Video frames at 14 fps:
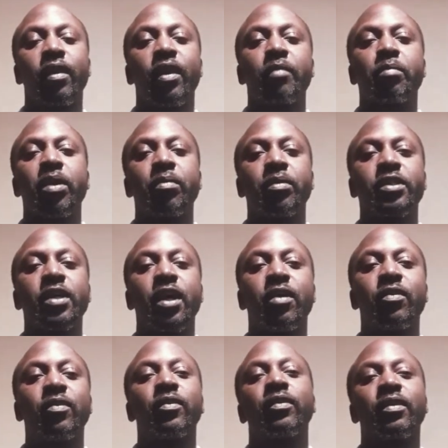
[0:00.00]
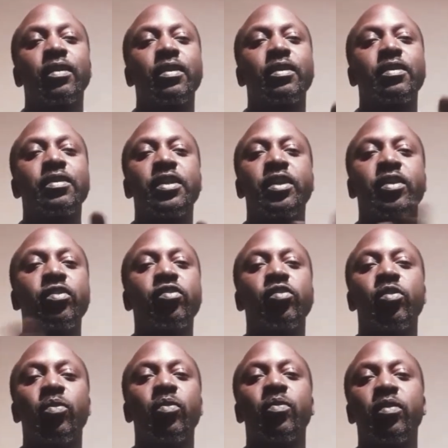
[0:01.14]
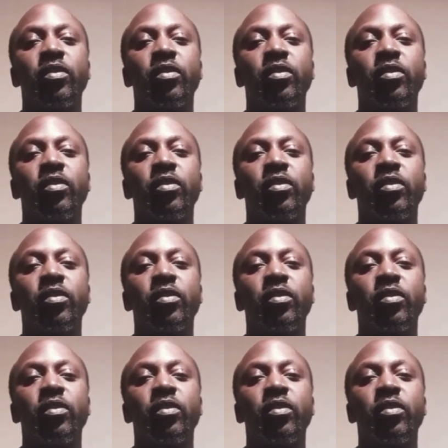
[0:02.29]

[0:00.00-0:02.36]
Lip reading: A paper towel. Tissue.